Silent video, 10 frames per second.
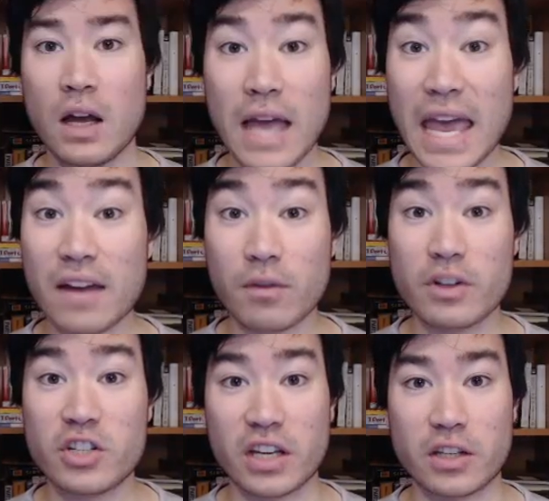Hey everyone,
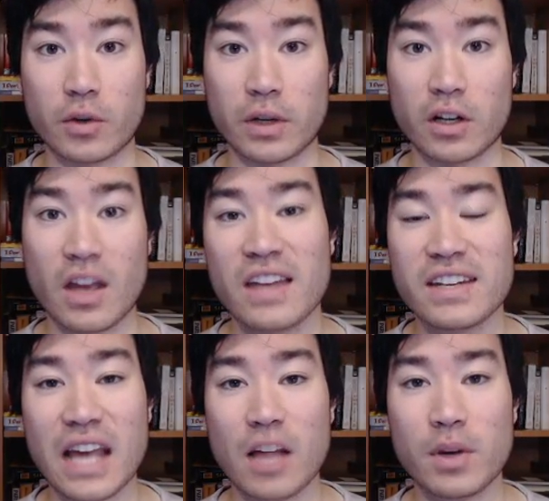Jakinto here. Today
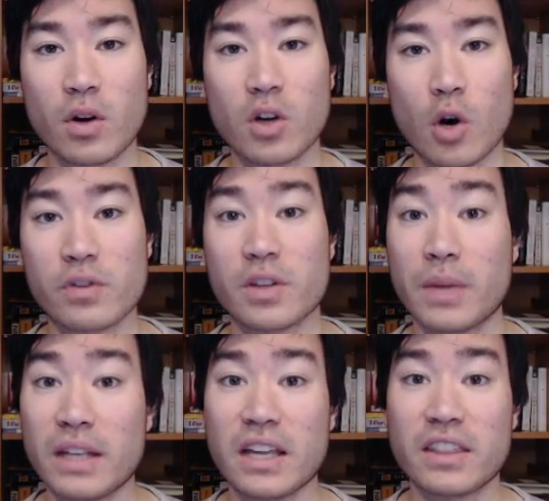I'll be going over the Blood
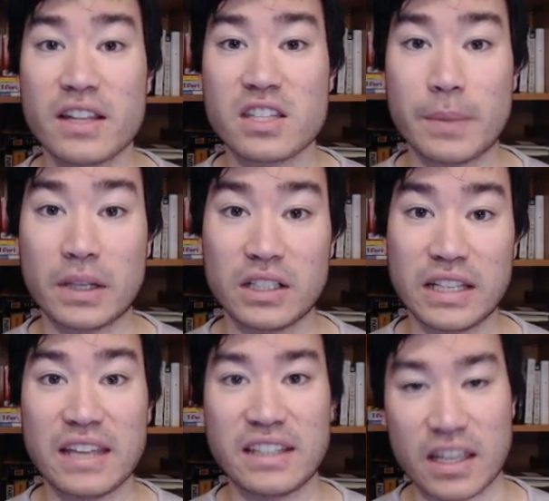Death Knight's ability,
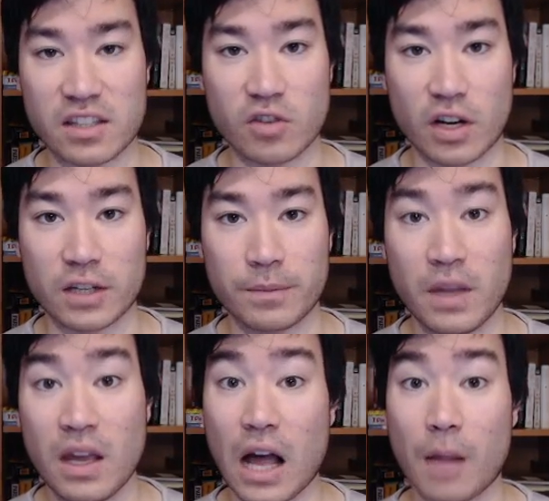Death Strike.
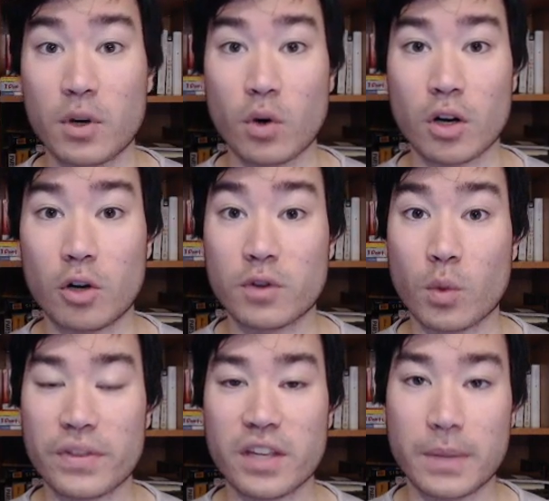I'll be going over what
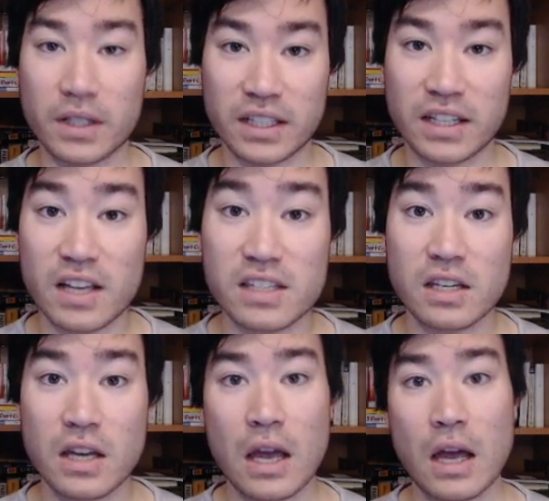the ability does,
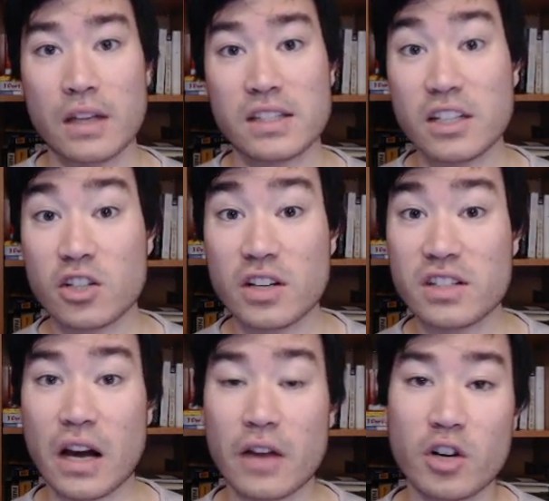synergies that
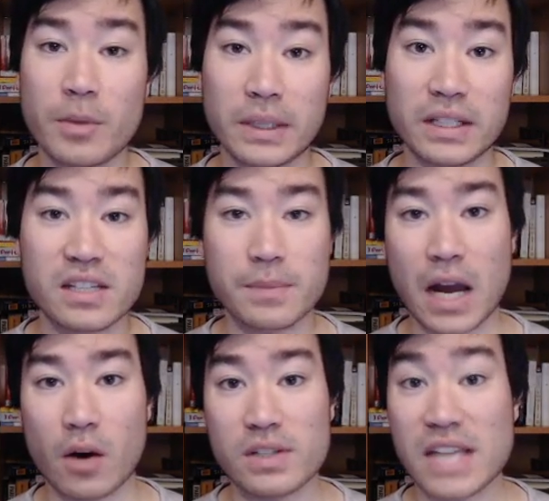other abilities and
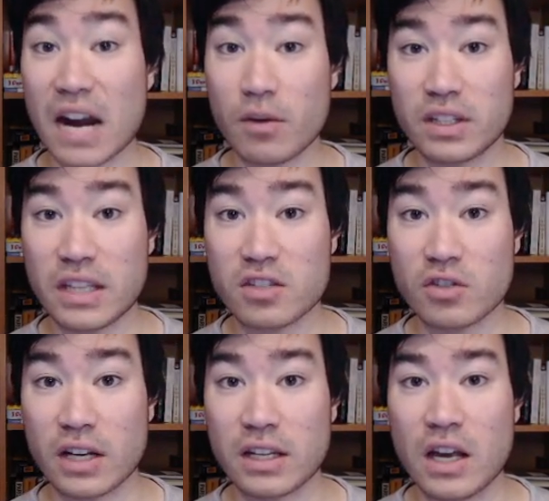powers have with Death
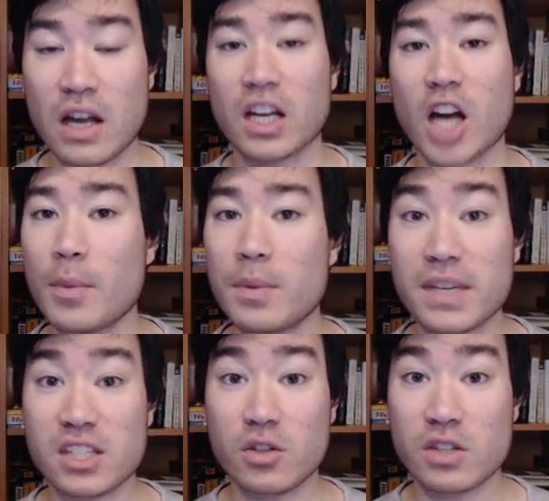Strike, common
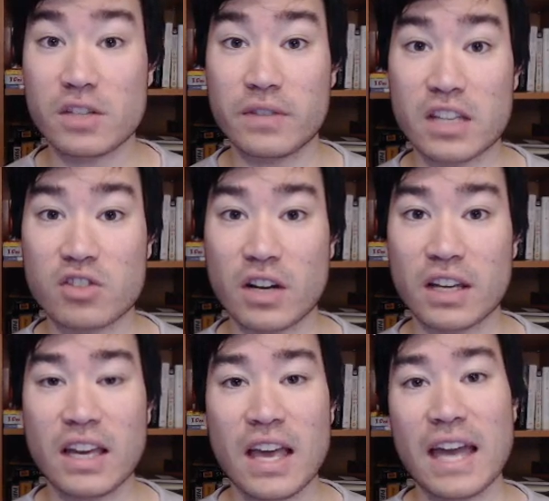misuses of Death Strike,
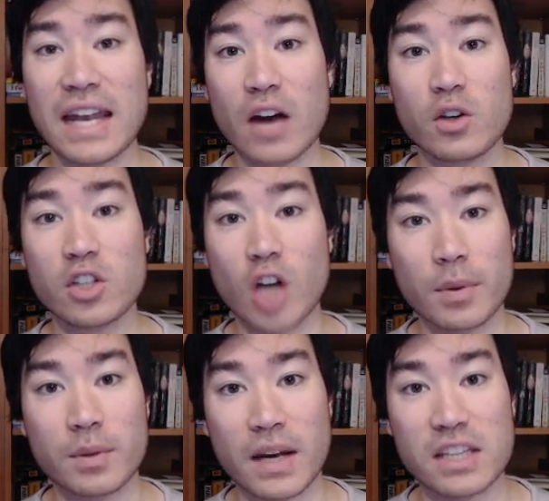and how you can
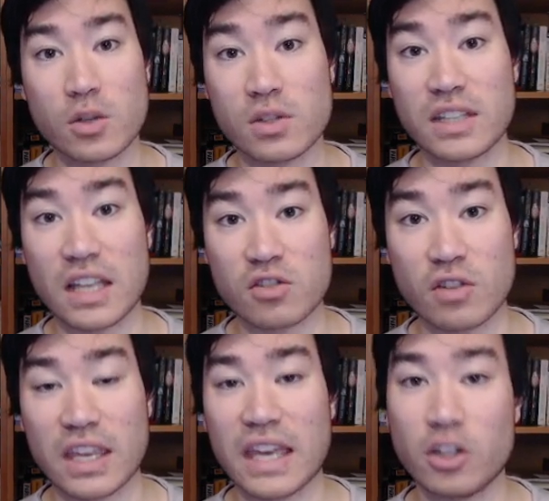optimize using Death Strike
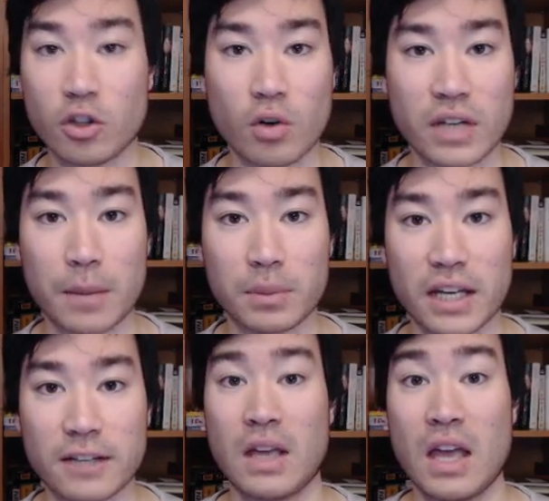in your own gameplay.
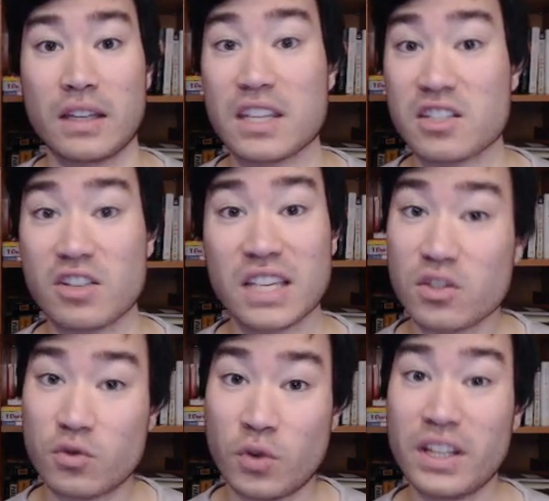Death Strike is
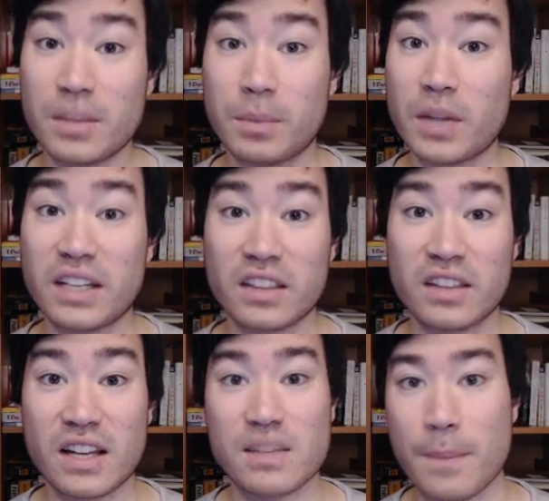really the Blood Death
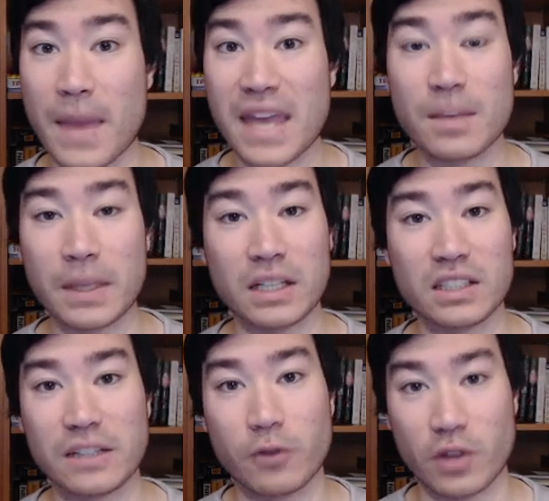Knight's main ability
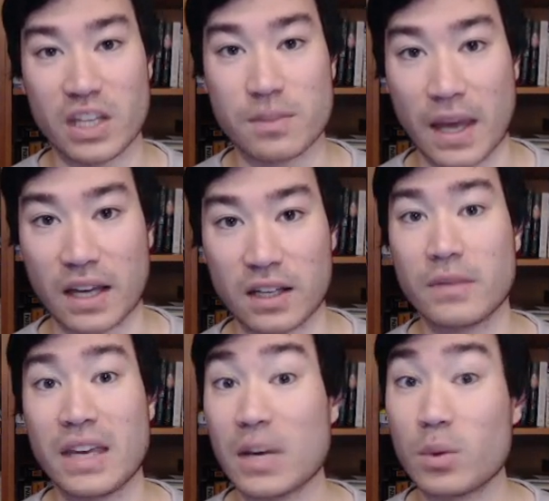for the spec.
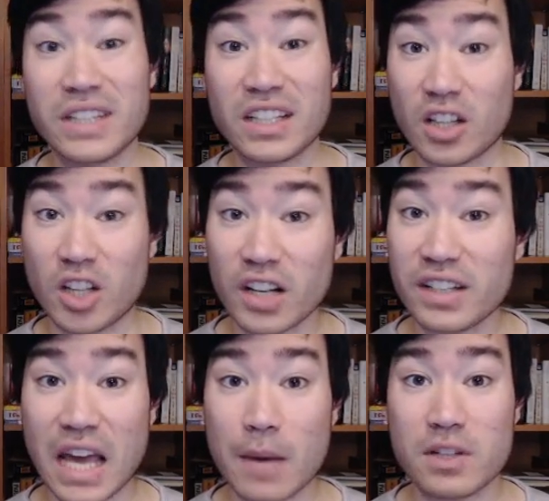It will deal a lot of
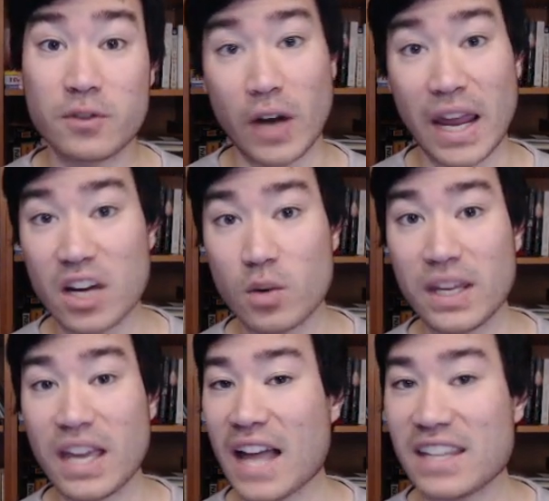damage for AoE
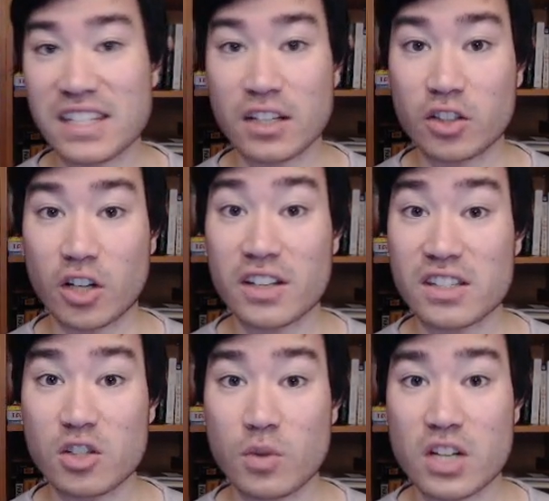and single target
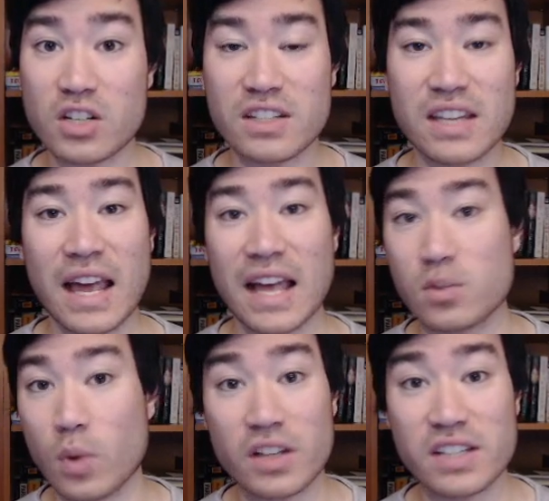situations, as
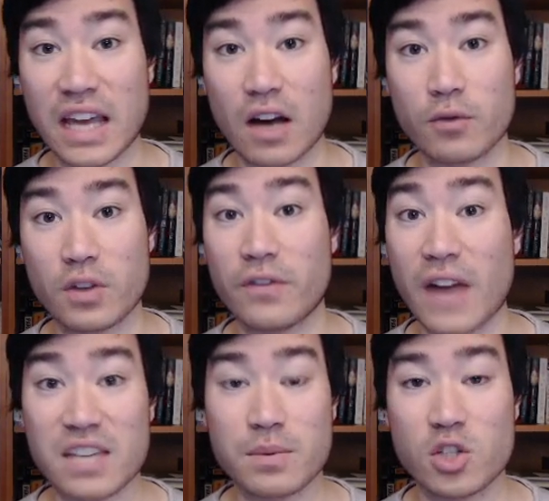well as account for the
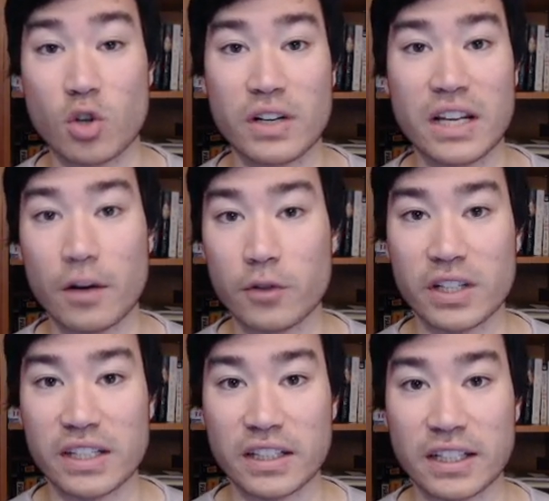vast majority of your
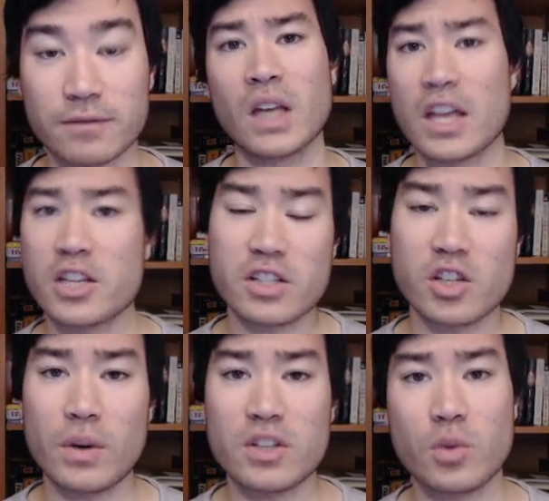healing. Let's go
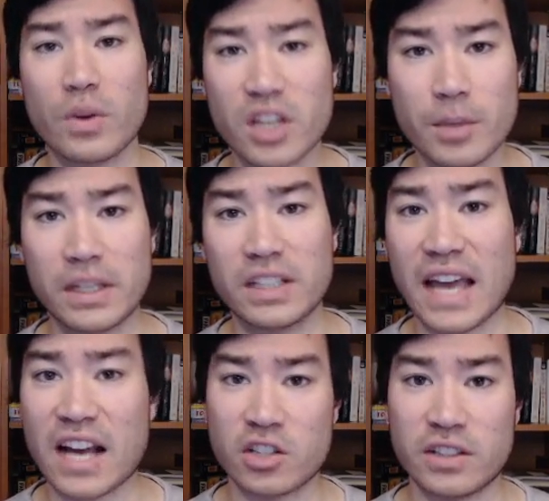into what the ability
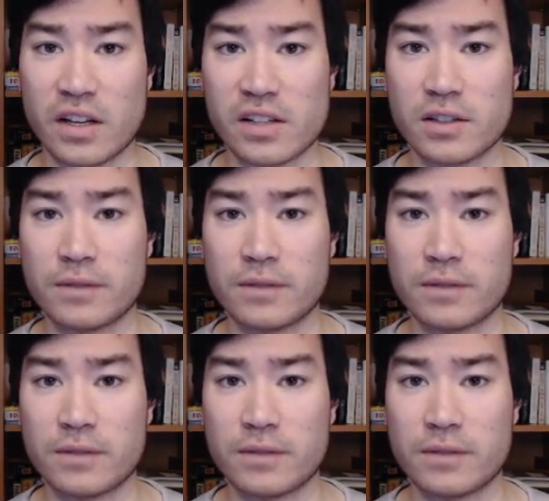actually does.